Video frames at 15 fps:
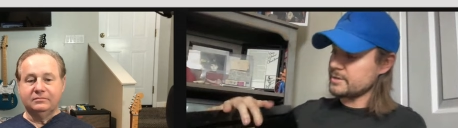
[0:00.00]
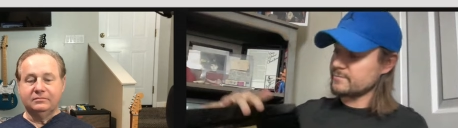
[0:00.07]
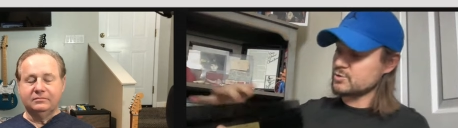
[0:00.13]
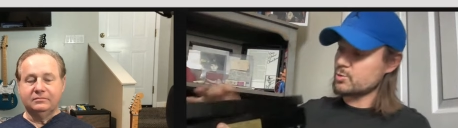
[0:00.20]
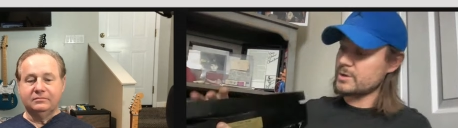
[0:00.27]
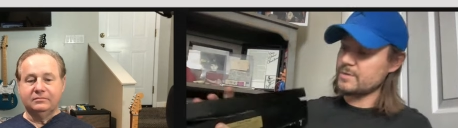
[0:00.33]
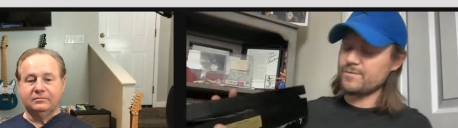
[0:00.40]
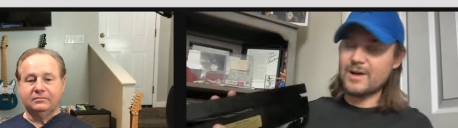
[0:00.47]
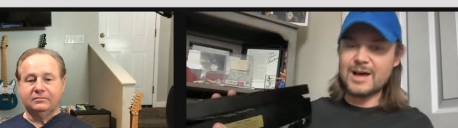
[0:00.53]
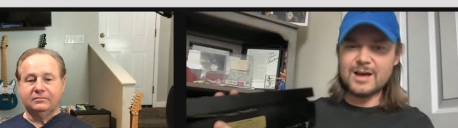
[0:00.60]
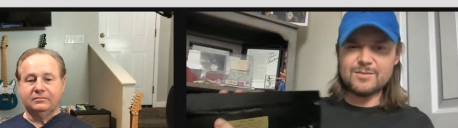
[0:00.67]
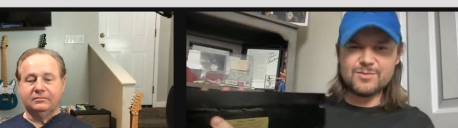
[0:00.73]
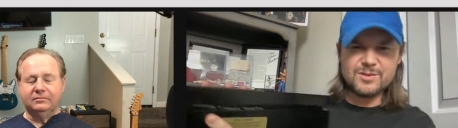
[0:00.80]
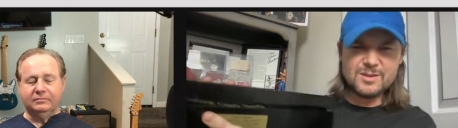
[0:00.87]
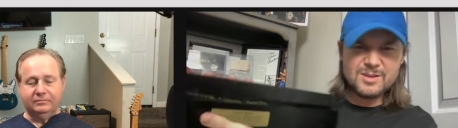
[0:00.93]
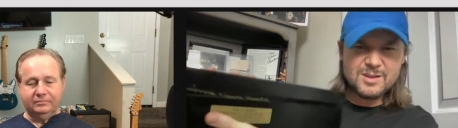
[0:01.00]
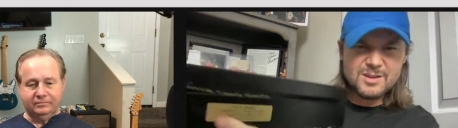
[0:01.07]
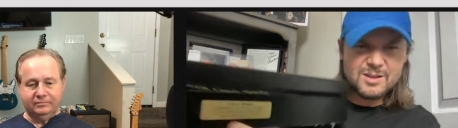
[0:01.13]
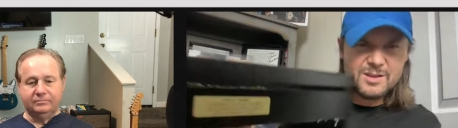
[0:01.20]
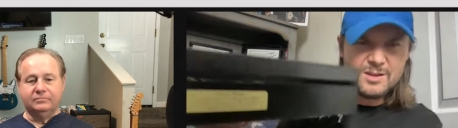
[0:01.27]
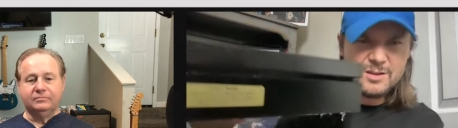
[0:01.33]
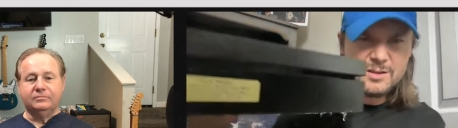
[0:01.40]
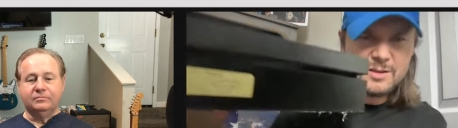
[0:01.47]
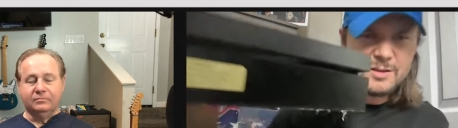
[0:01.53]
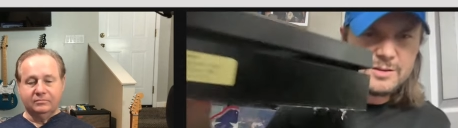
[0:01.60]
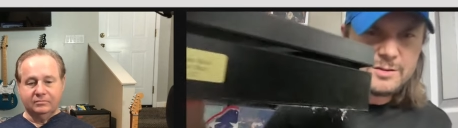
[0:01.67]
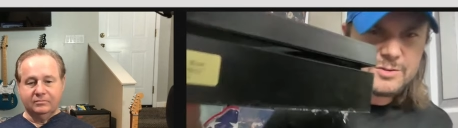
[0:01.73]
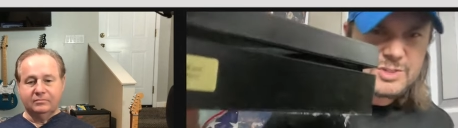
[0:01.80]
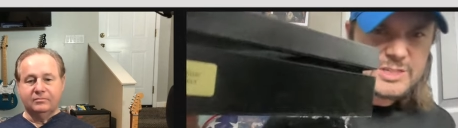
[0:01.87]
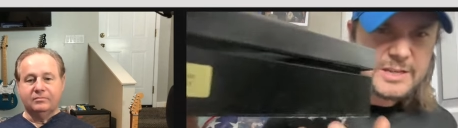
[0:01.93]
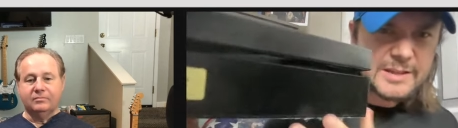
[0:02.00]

Speaker 1: of 25. You see